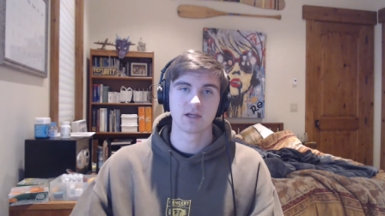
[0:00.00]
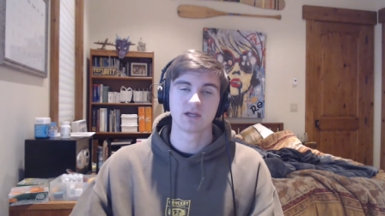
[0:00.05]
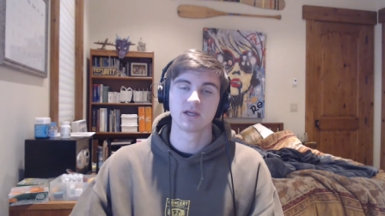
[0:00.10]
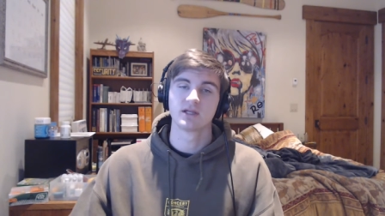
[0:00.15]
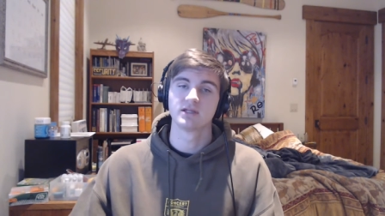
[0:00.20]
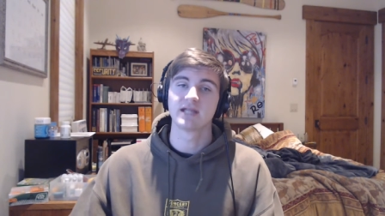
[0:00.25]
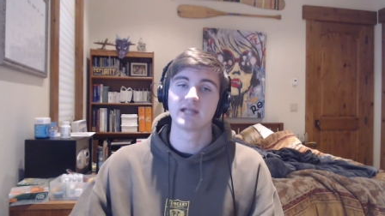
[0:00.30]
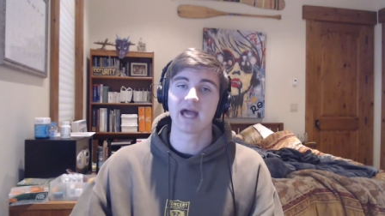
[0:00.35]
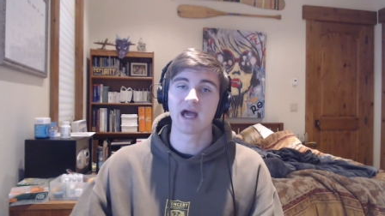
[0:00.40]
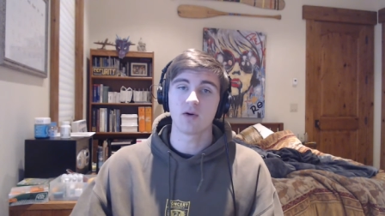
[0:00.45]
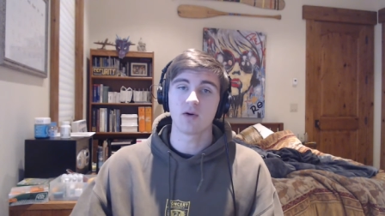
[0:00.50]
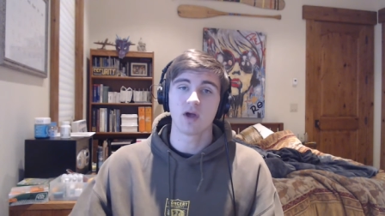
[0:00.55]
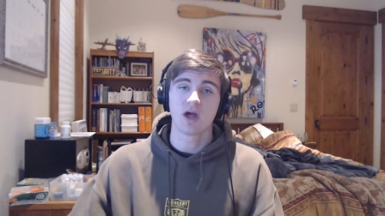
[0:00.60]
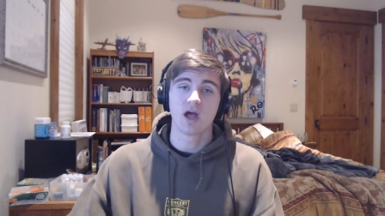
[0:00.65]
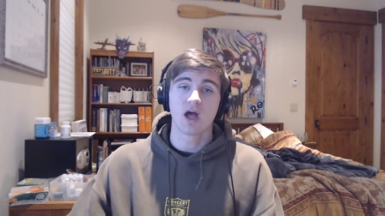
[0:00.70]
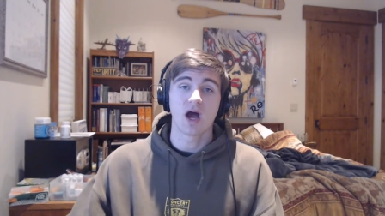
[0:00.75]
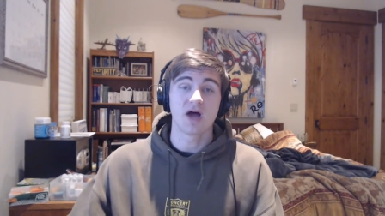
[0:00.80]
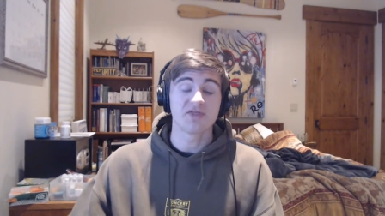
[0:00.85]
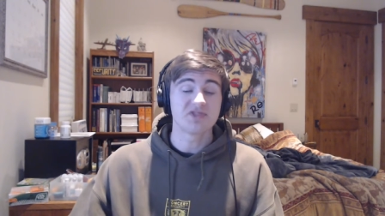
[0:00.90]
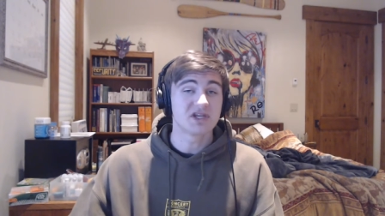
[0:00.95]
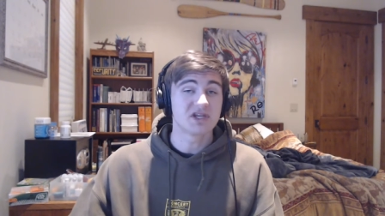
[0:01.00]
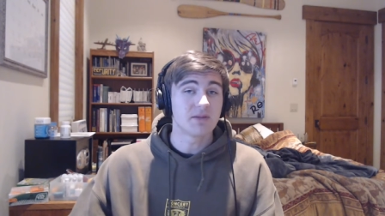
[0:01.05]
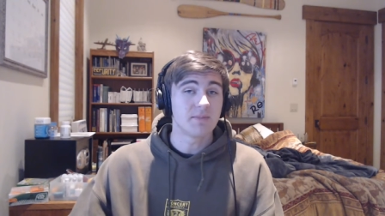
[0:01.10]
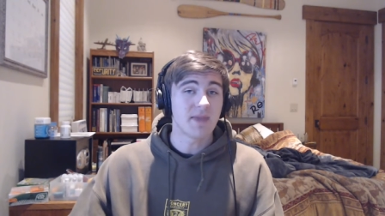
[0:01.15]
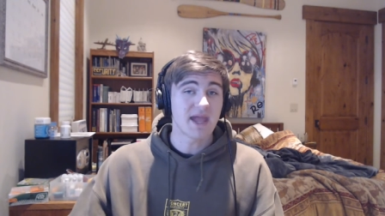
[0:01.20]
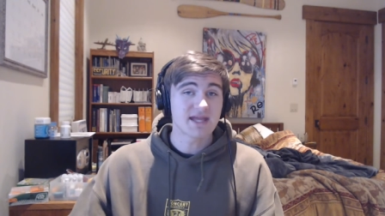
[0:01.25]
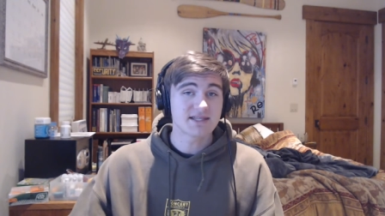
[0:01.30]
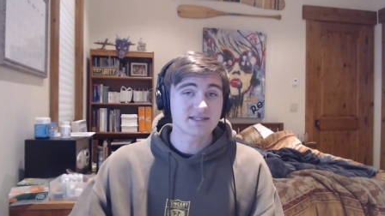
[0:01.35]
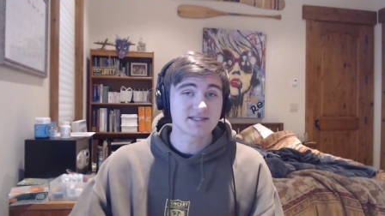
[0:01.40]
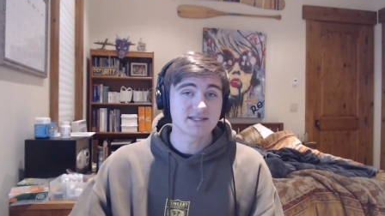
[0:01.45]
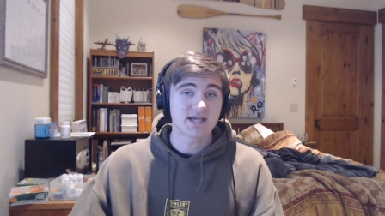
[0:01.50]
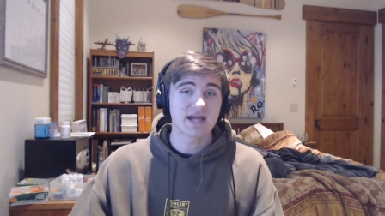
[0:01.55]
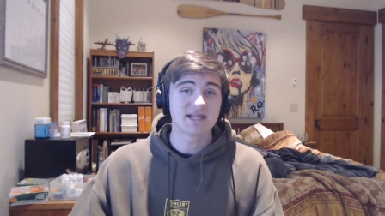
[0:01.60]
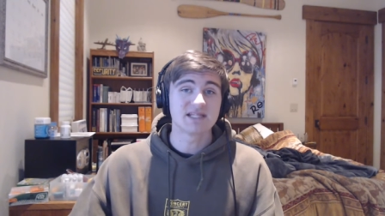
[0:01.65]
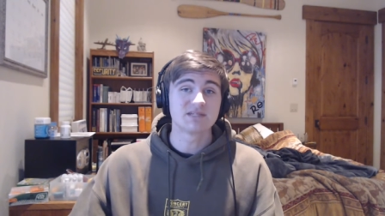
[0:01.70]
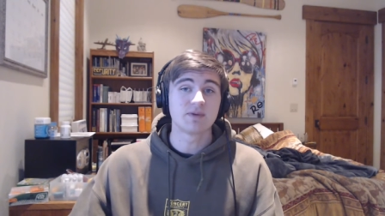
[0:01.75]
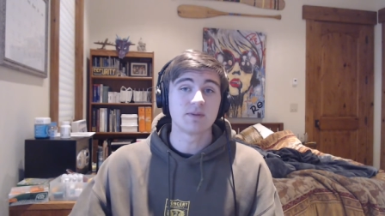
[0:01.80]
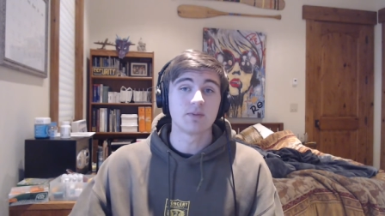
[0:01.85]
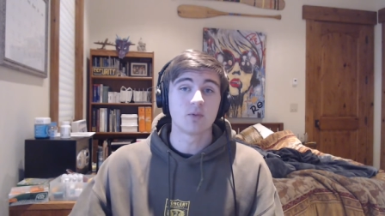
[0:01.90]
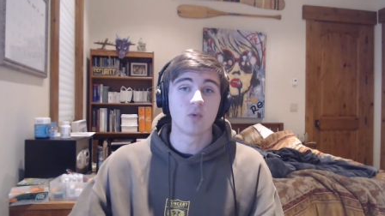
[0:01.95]
Now, on the demand side,
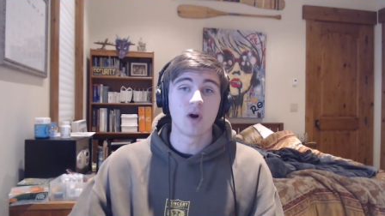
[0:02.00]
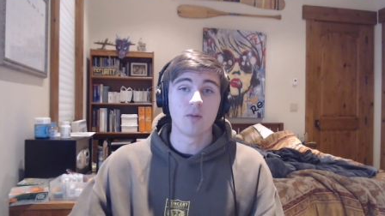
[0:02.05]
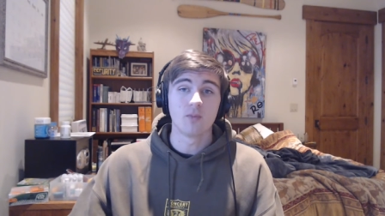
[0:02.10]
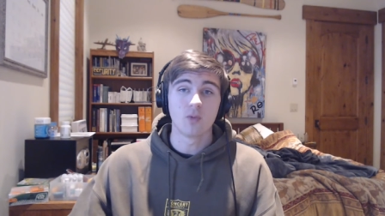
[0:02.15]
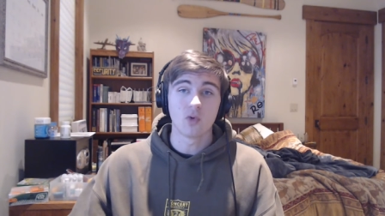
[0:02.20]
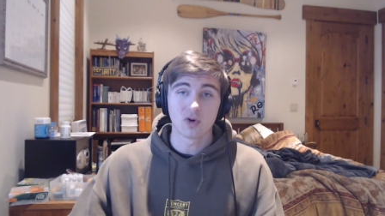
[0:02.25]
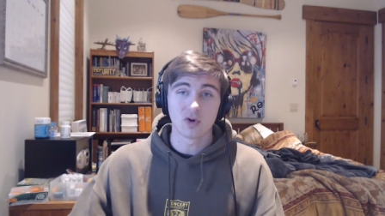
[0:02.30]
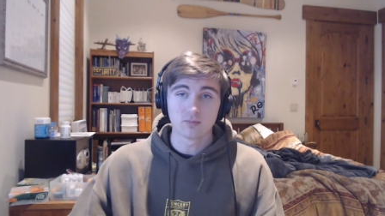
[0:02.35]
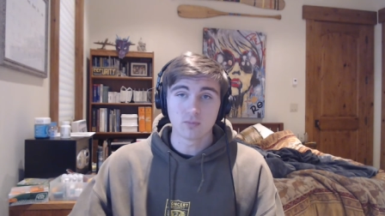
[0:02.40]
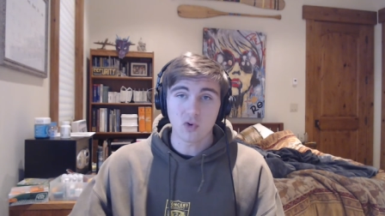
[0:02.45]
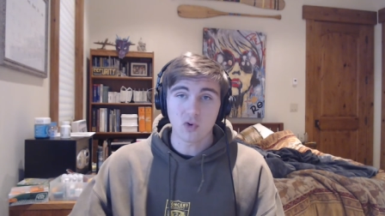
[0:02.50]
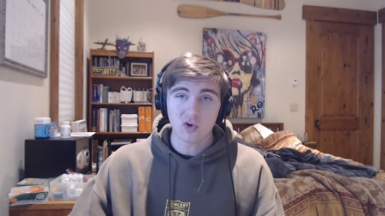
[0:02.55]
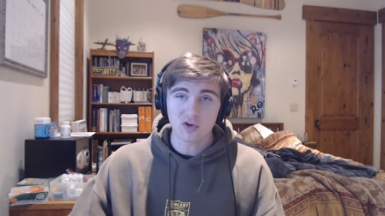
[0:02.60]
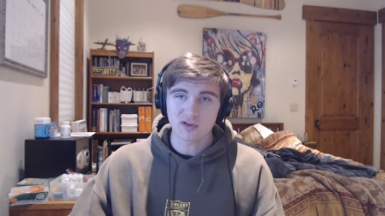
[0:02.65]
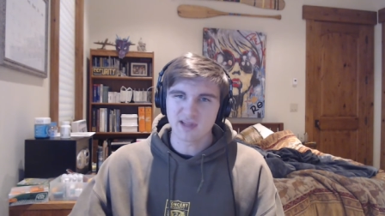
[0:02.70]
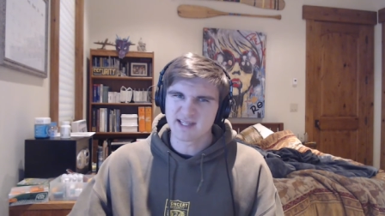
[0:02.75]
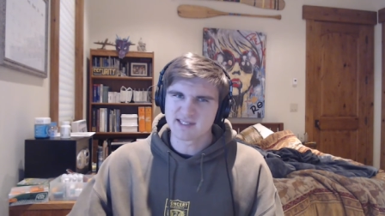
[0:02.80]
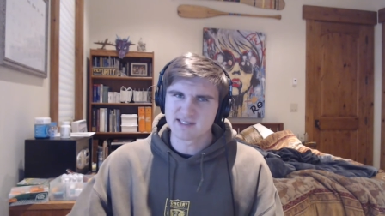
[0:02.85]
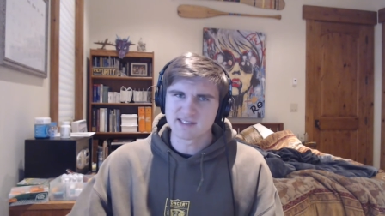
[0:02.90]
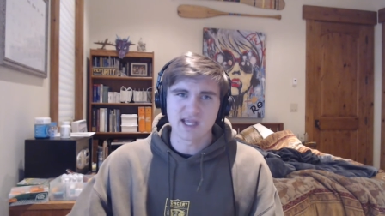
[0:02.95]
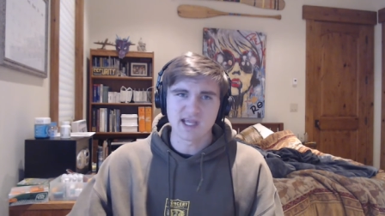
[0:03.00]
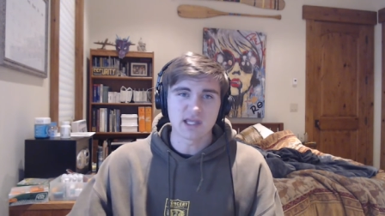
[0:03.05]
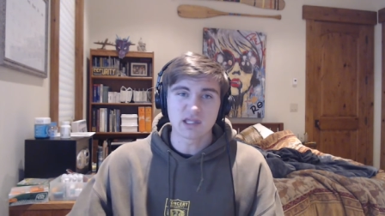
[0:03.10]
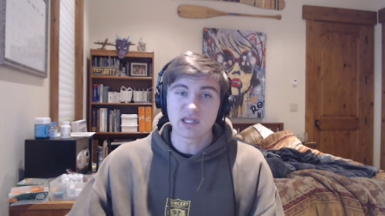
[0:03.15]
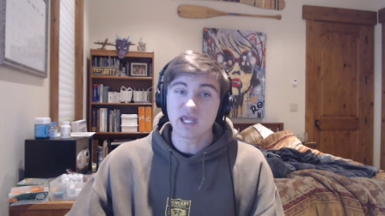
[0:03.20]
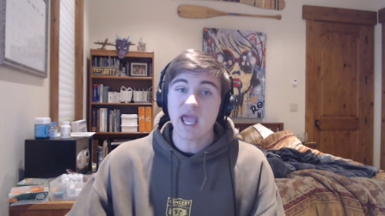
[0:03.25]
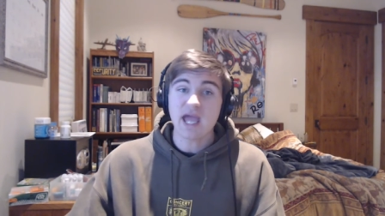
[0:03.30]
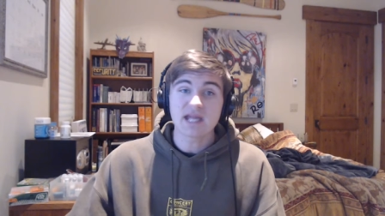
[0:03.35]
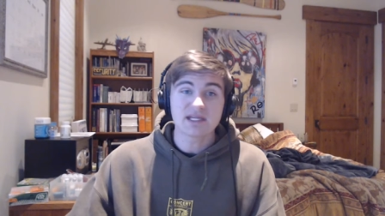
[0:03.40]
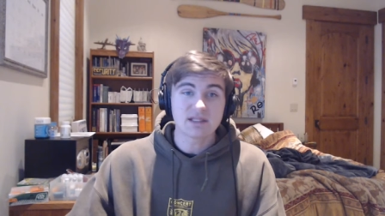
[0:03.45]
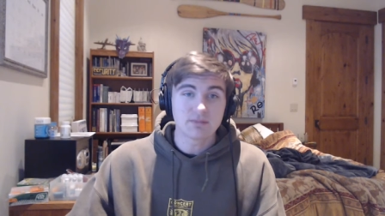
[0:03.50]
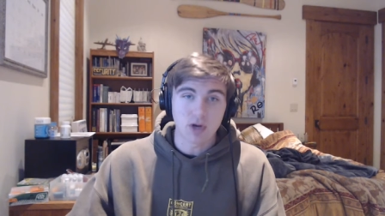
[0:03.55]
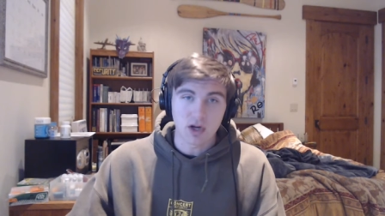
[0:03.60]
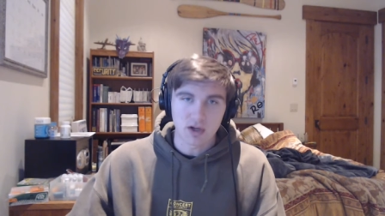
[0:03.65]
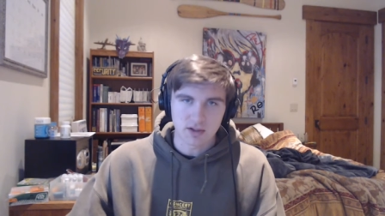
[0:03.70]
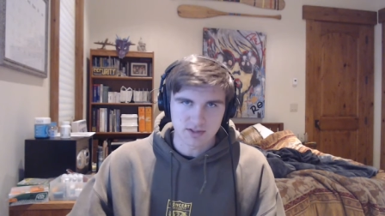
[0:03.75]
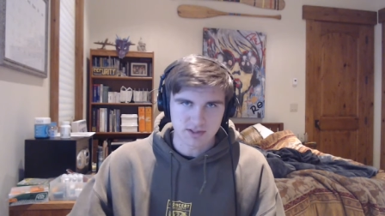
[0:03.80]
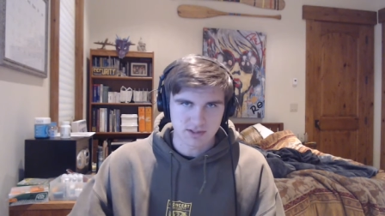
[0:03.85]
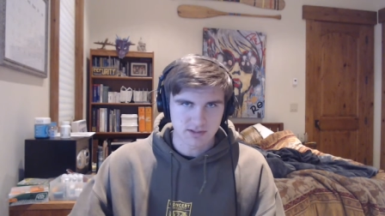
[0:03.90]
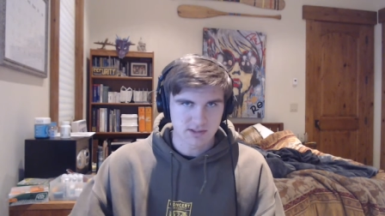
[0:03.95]
as people want more and more, let's say candy
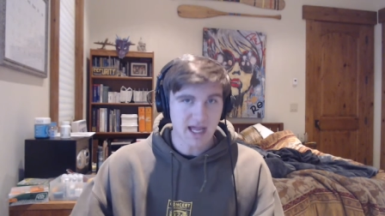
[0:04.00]
bars,